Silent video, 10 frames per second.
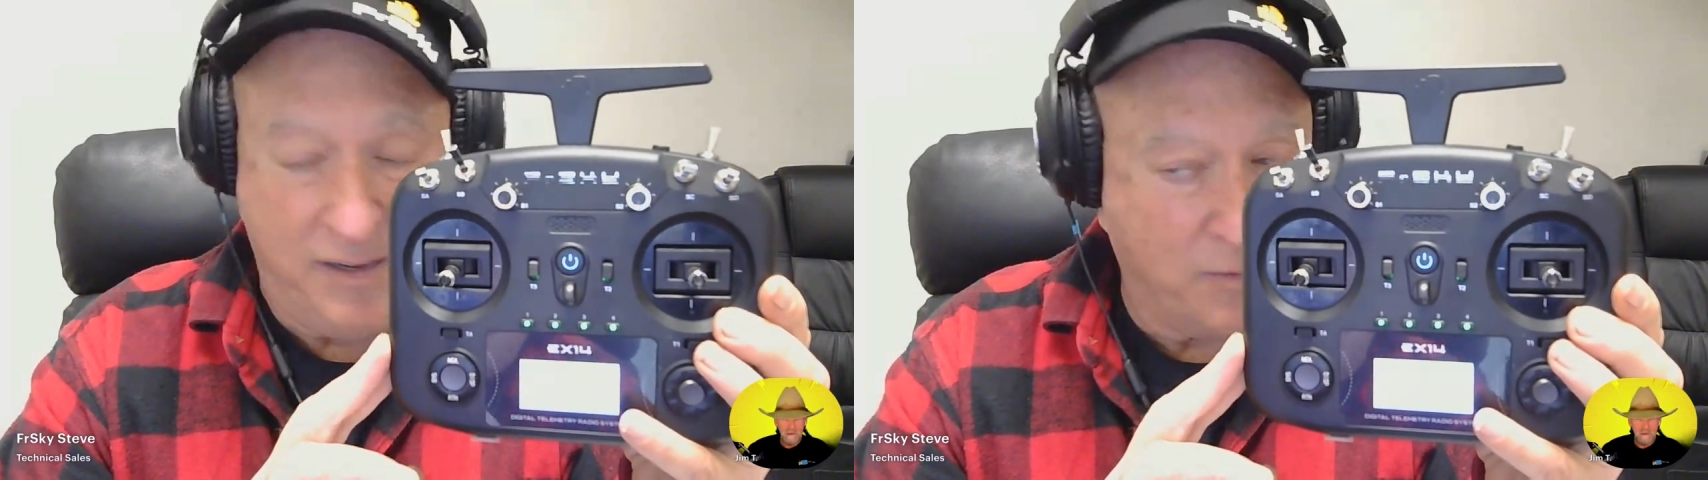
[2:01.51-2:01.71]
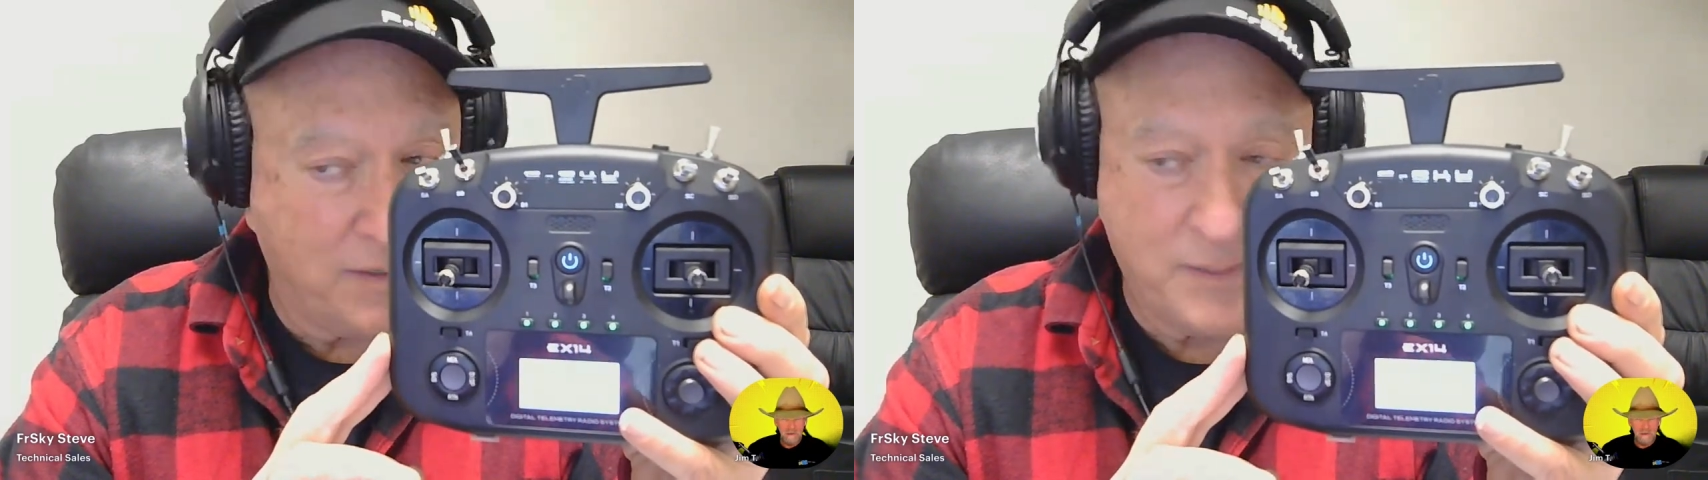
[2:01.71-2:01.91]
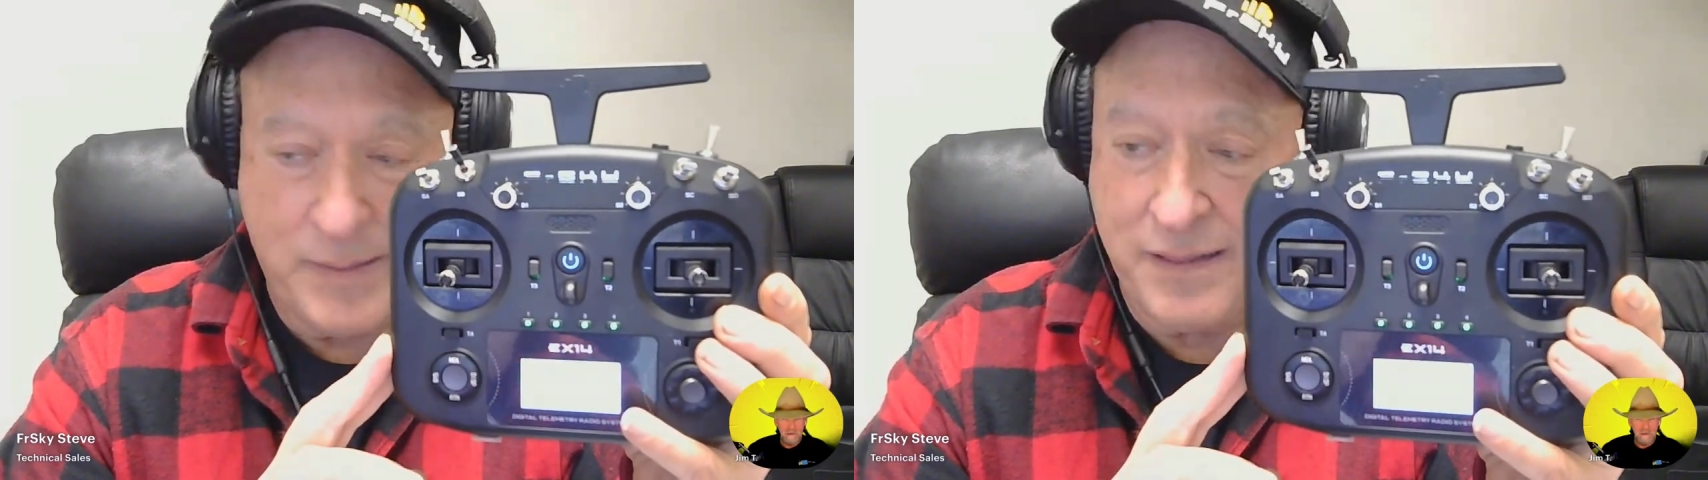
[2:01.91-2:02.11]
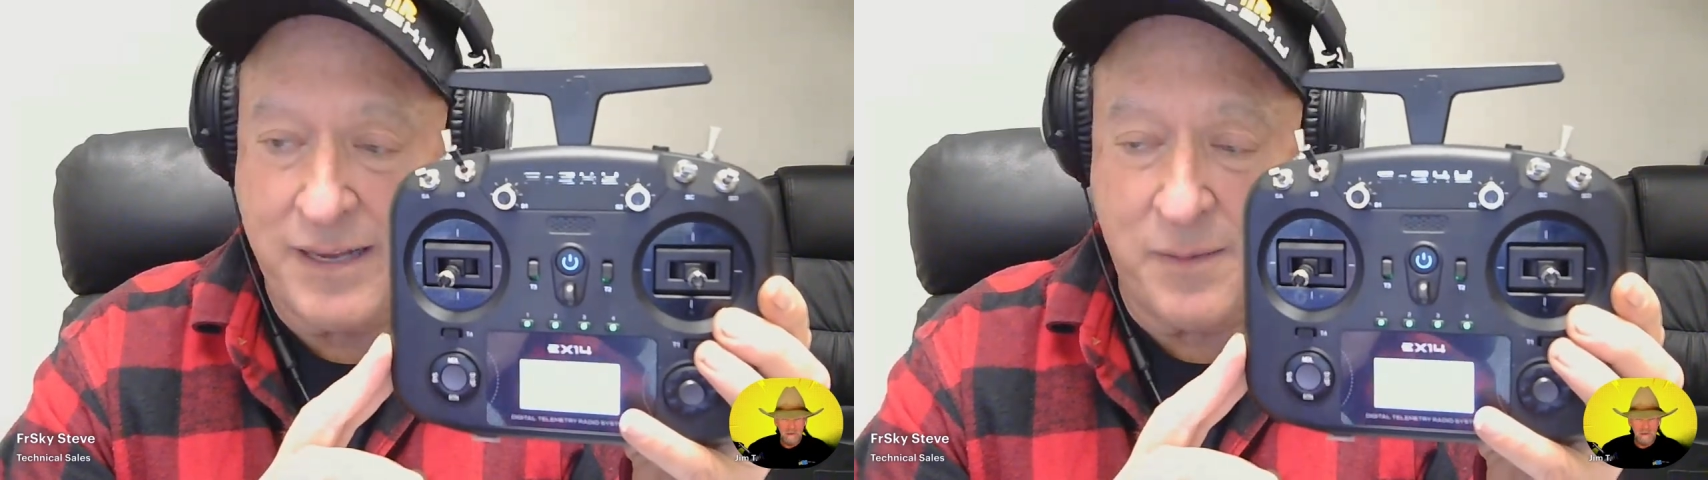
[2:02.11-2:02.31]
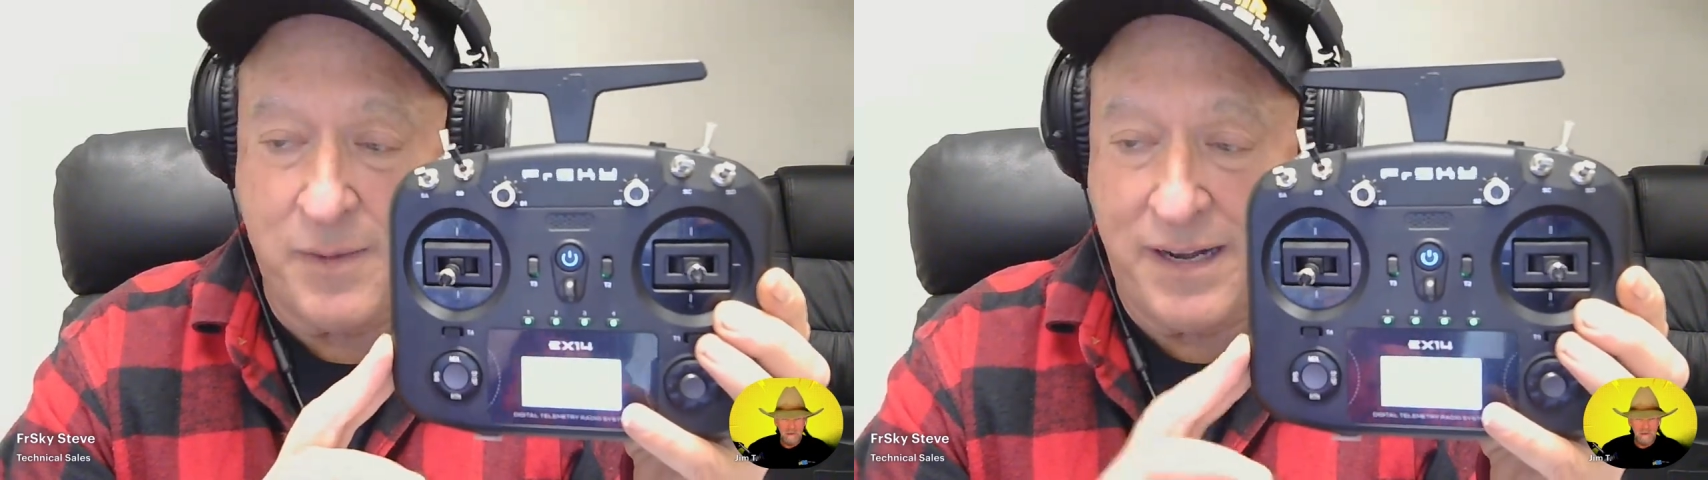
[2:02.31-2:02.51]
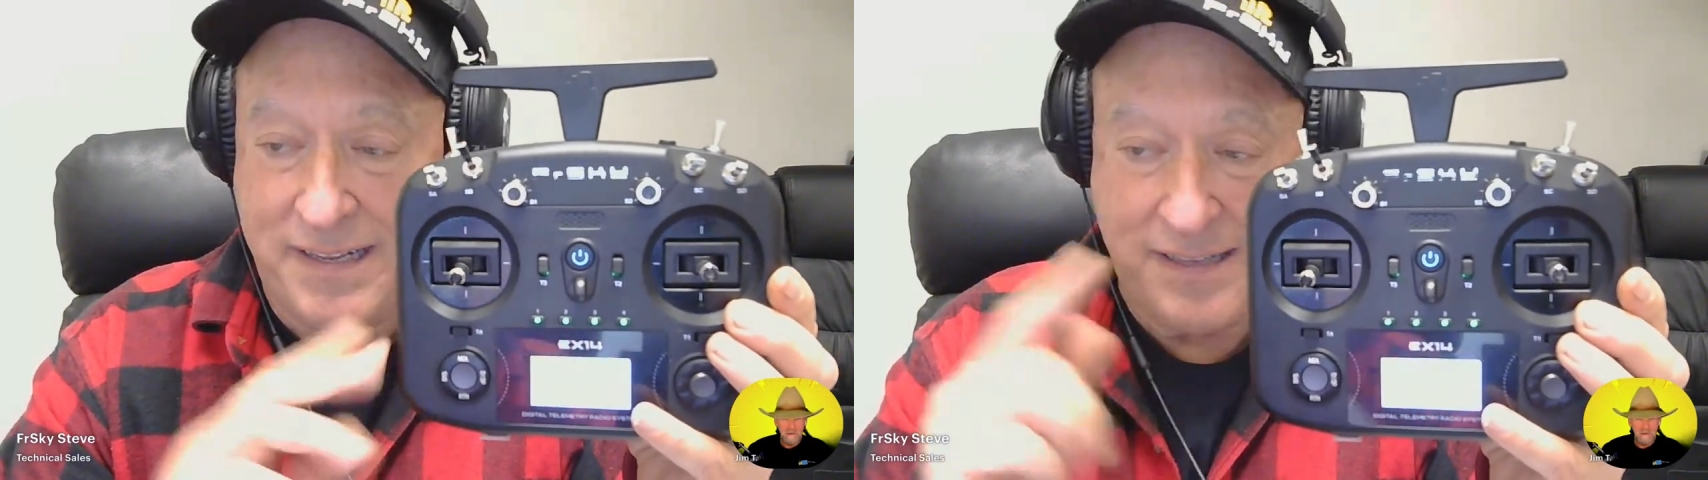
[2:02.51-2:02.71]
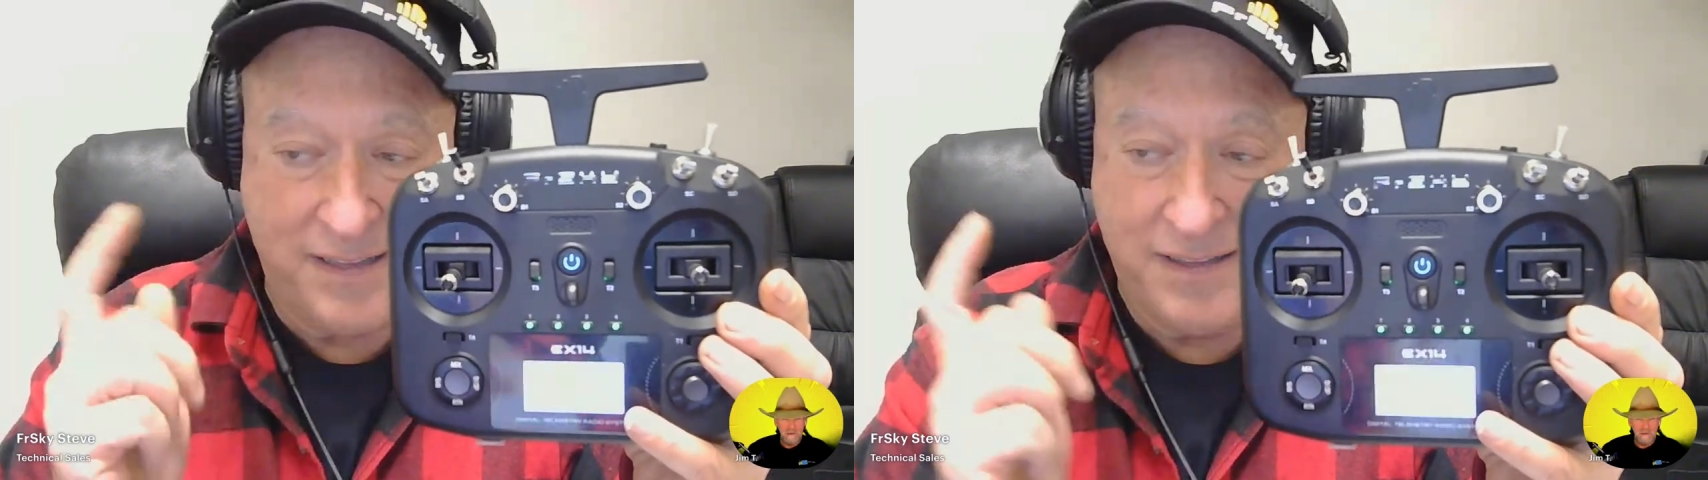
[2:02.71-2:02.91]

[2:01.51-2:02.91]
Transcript: you don't want to spend a lot of money,